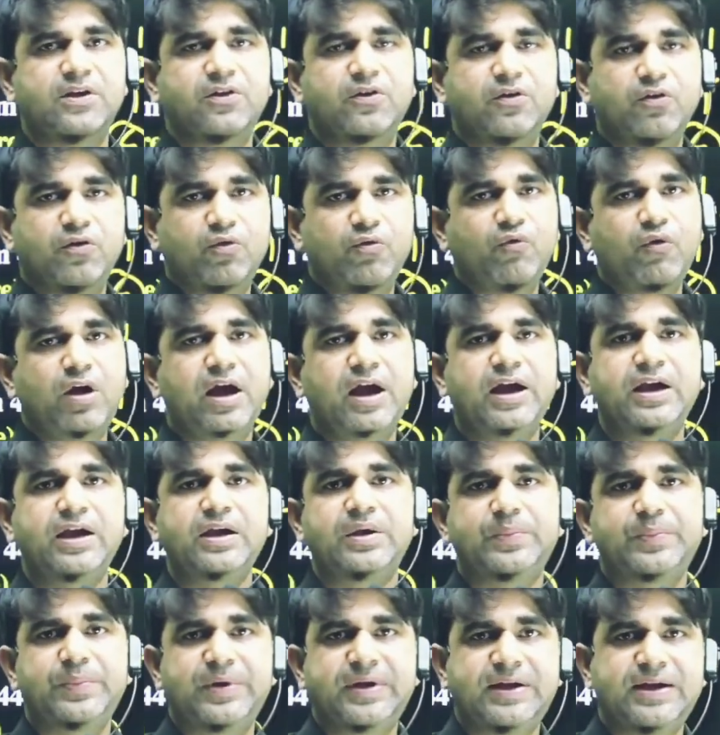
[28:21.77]
Why?
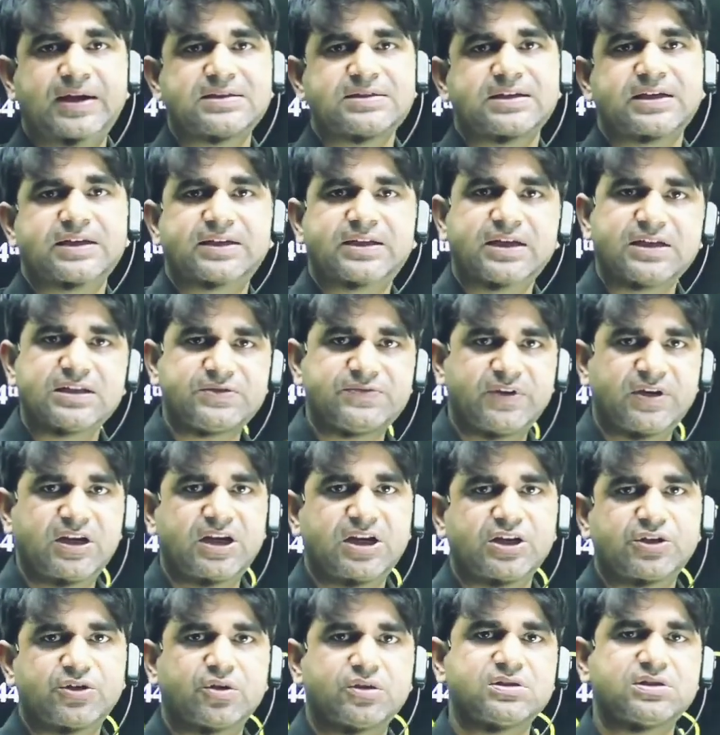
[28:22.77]
Because it has free
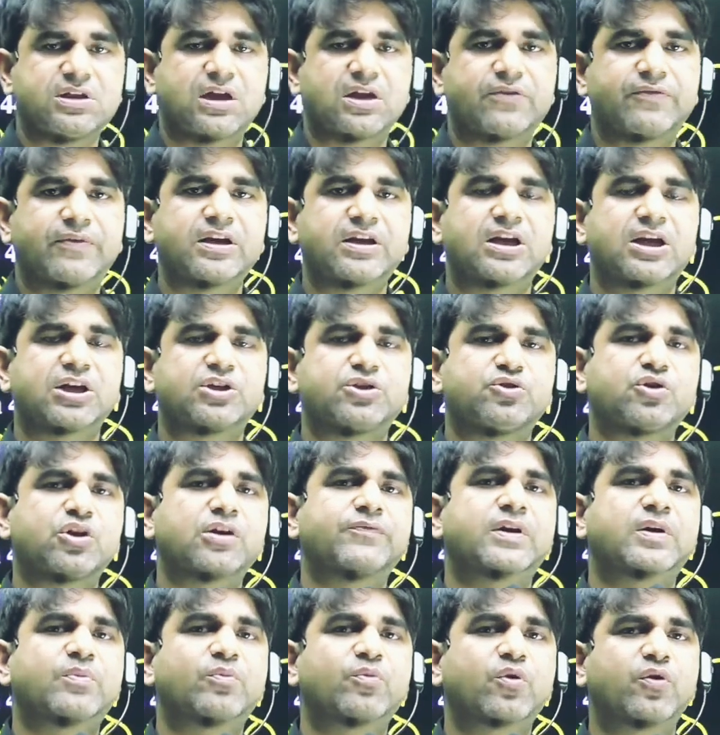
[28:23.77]
electrons, and when electron
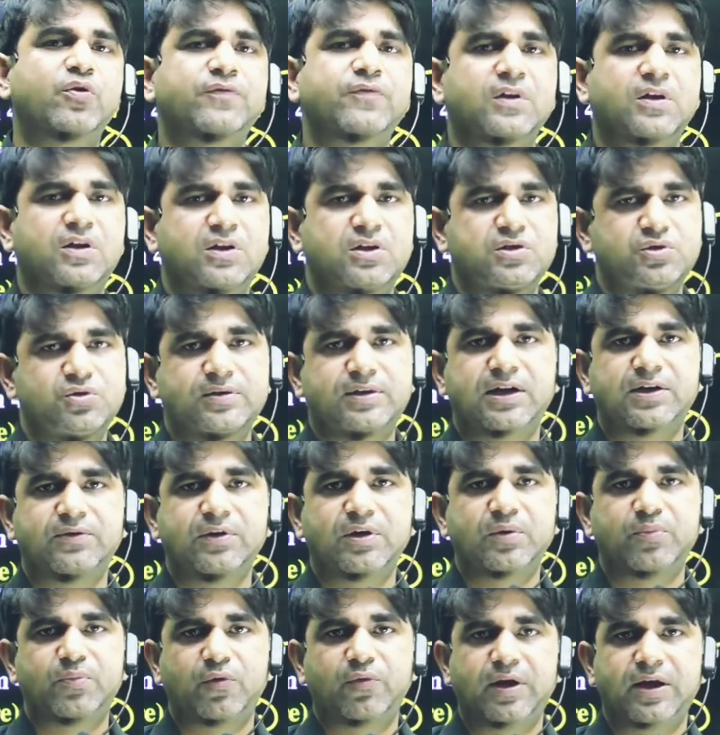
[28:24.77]
will move, so that
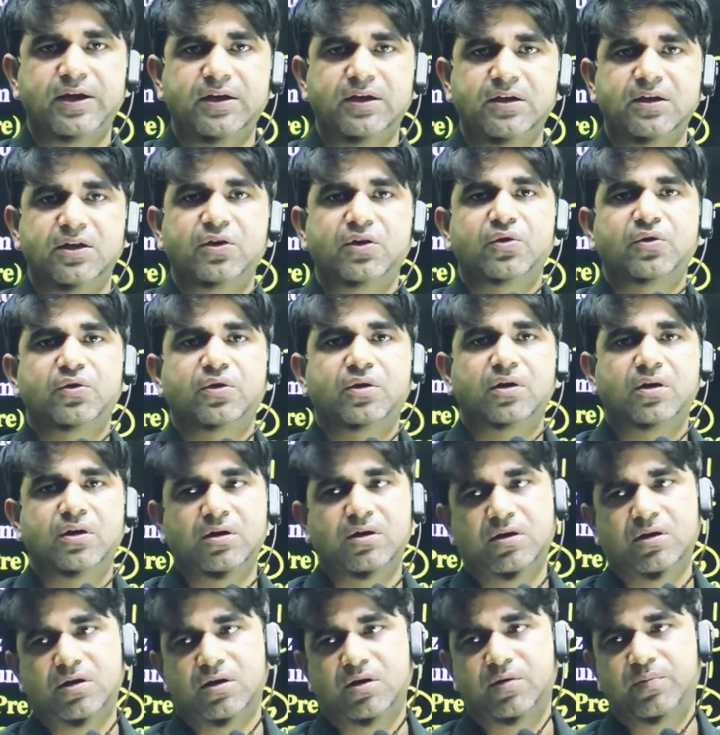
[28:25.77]
will provide
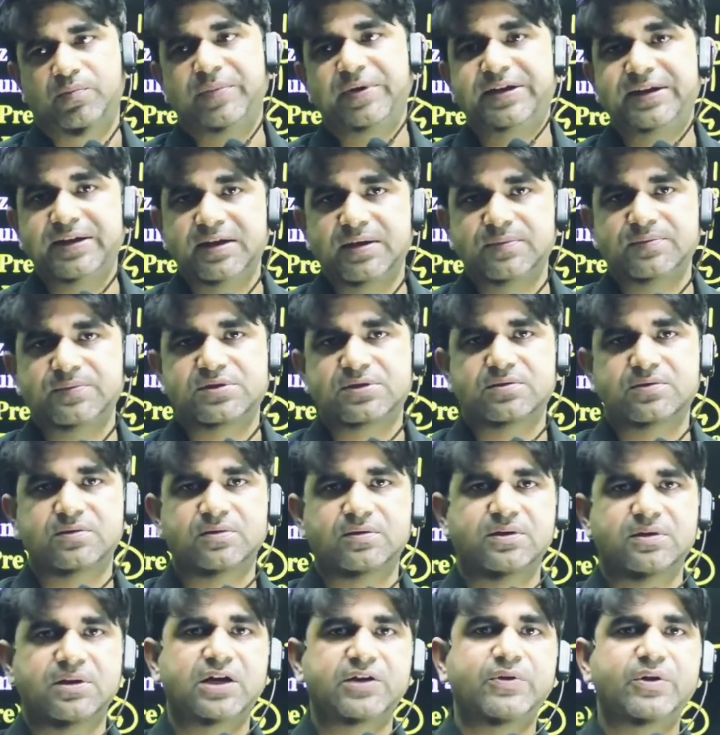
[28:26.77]
mediums
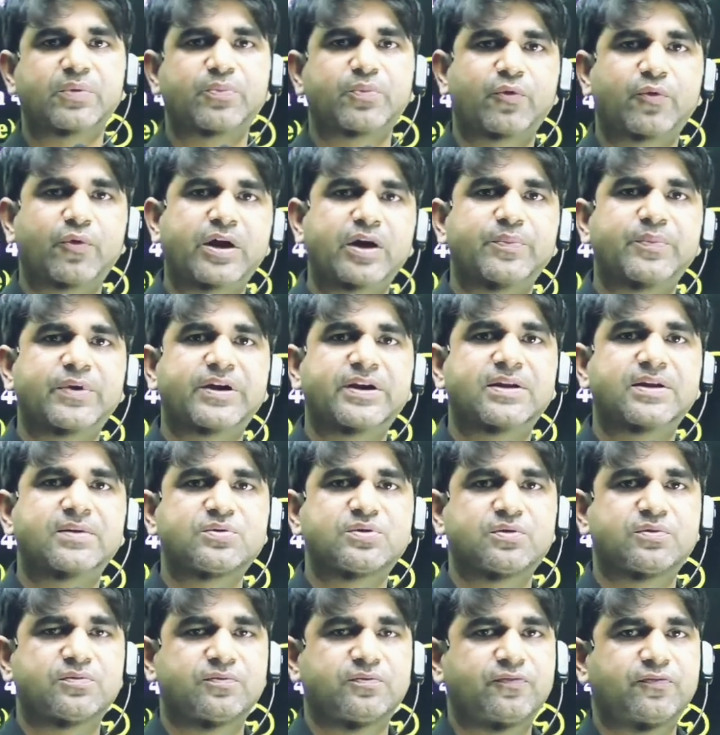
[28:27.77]

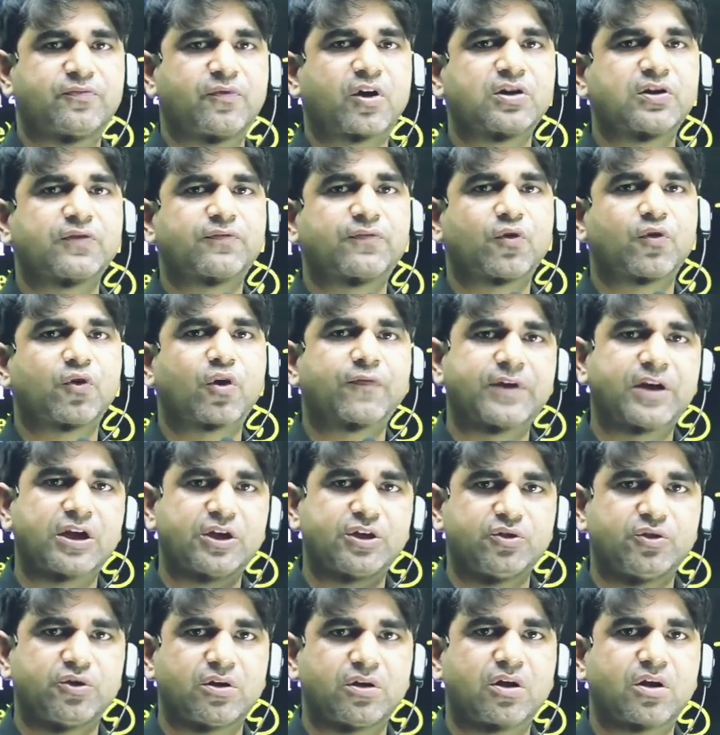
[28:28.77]
for the flow of
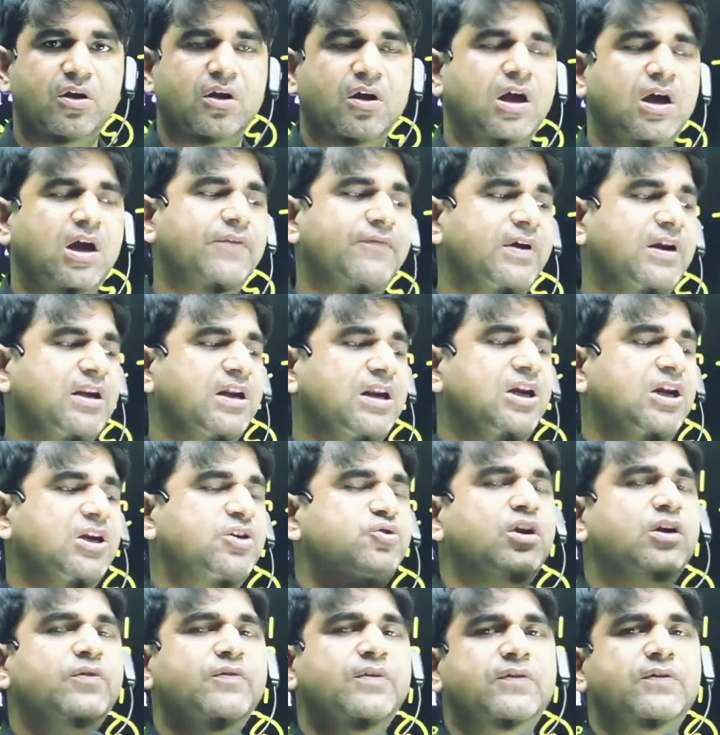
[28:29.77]
electron, and when
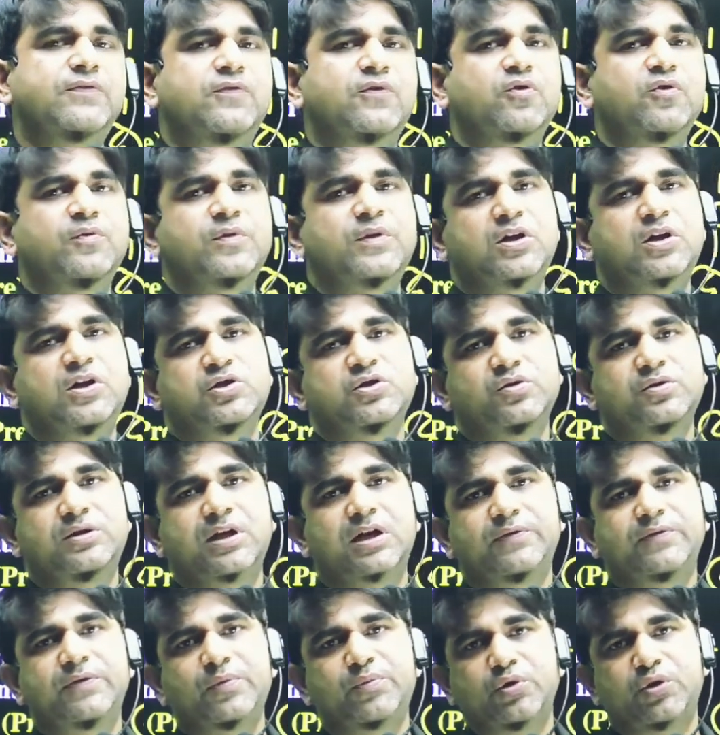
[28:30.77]
electron will flow, so
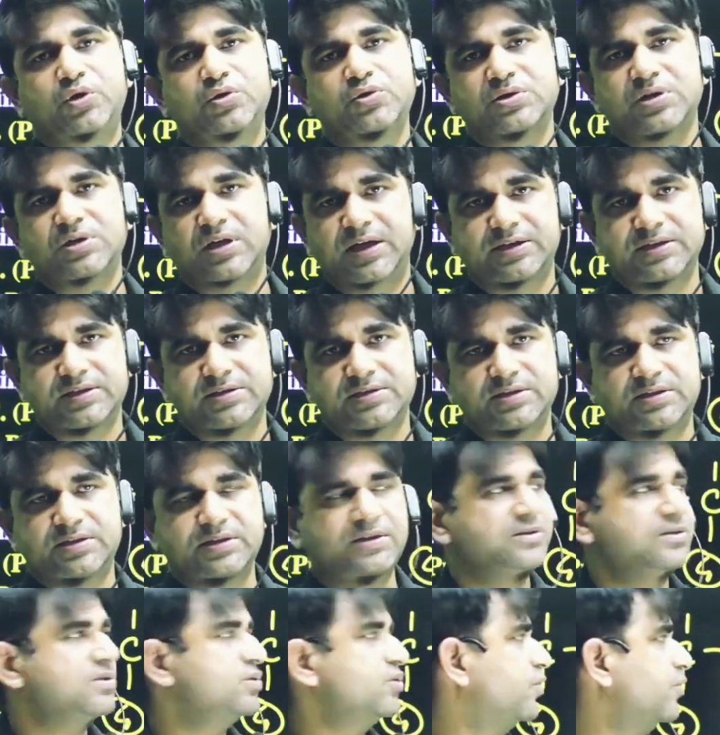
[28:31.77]
that will produce electricity.
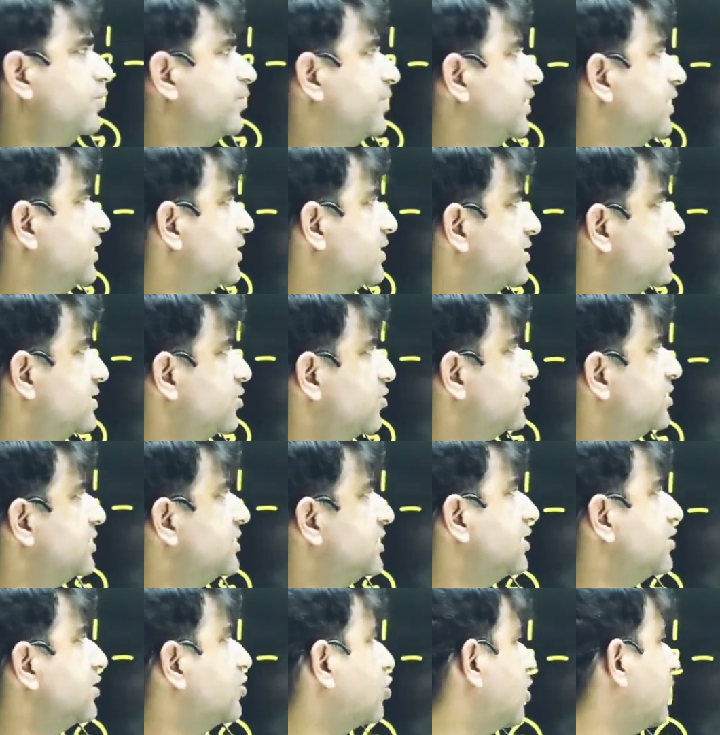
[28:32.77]
So these
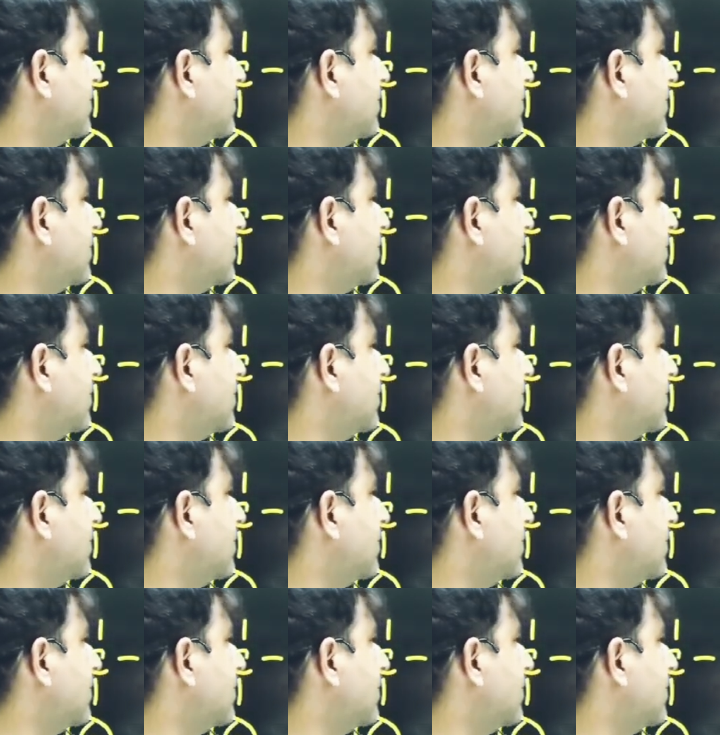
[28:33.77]
are the common